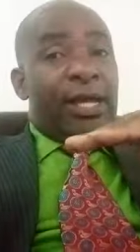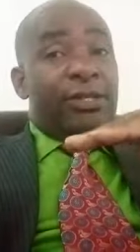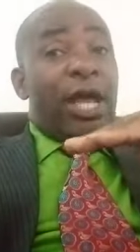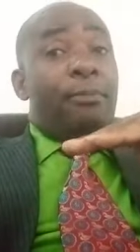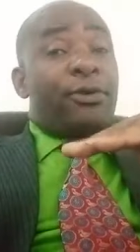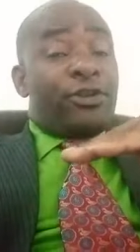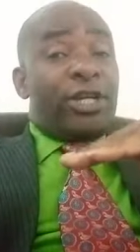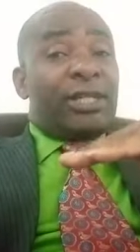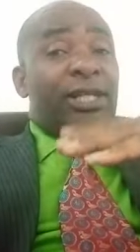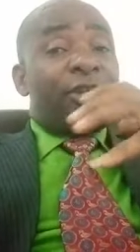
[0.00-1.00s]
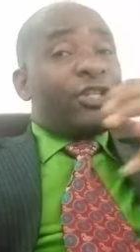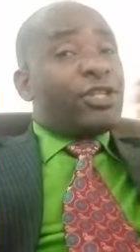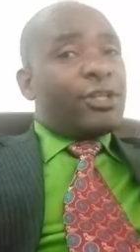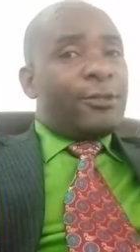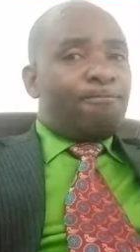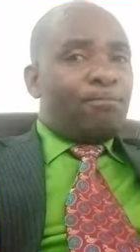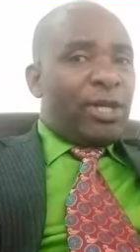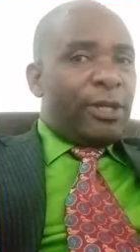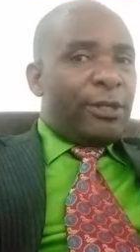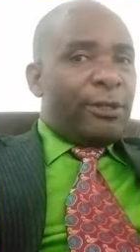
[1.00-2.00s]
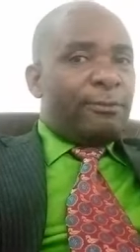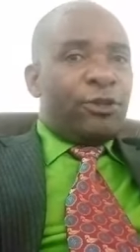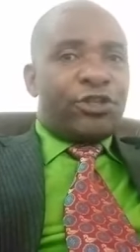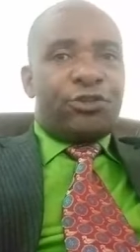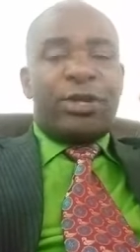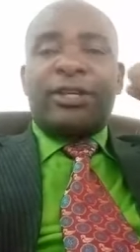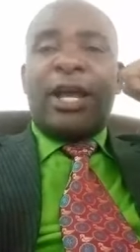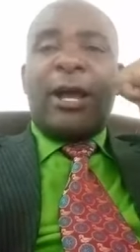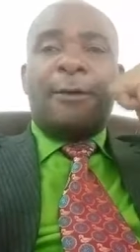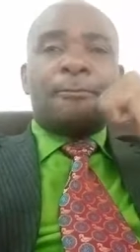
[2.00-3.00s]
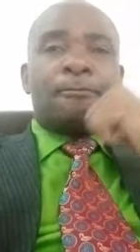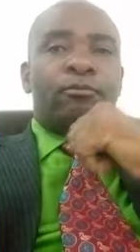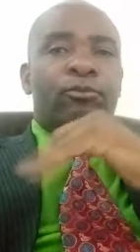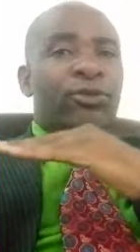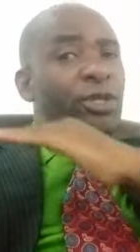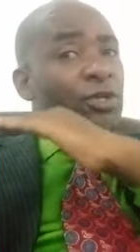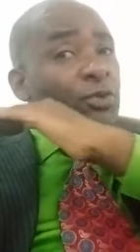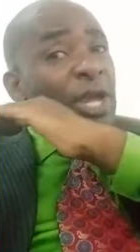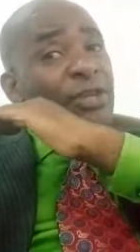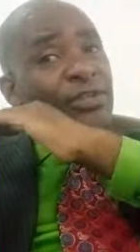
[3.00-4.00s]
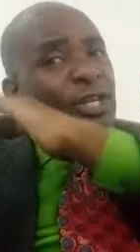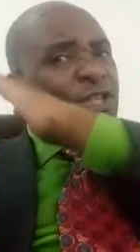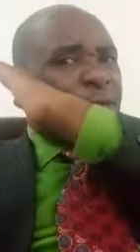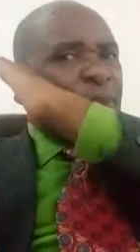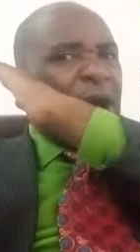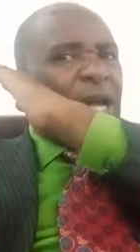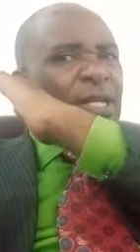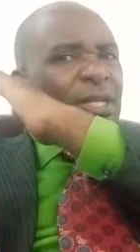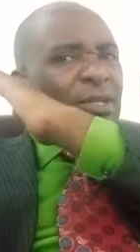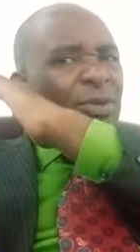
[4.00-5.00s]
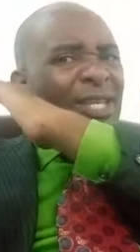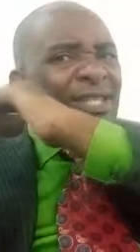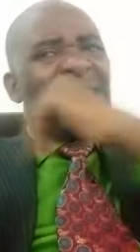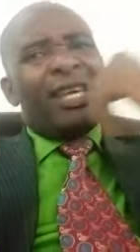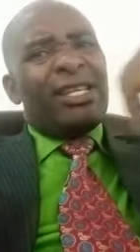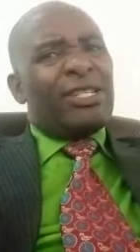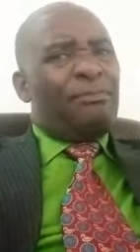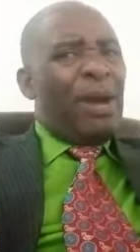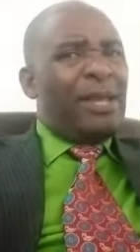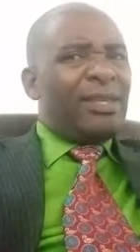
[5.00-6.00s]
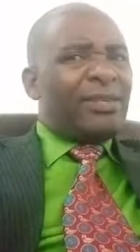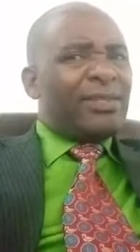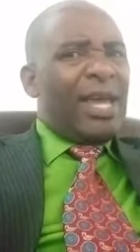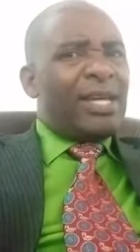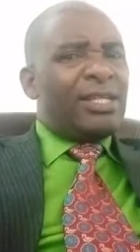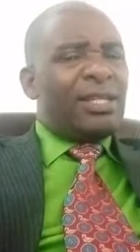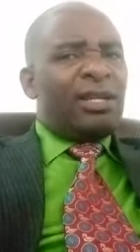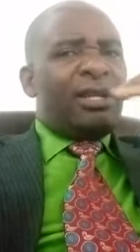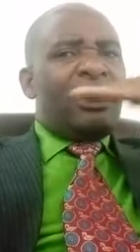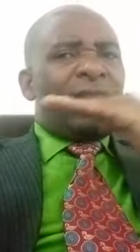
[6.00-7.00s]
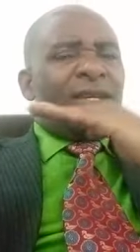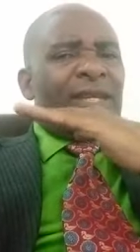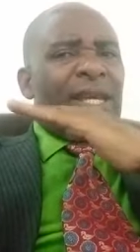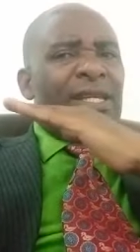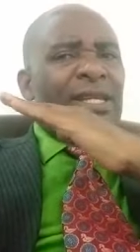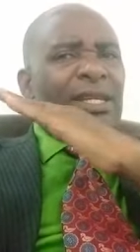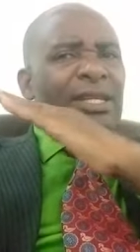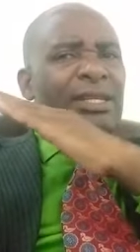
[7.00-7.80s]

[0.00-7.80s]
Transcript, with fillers: yes, I appreciate that uh, Australia, USA, Japan, USA, Japan this side, then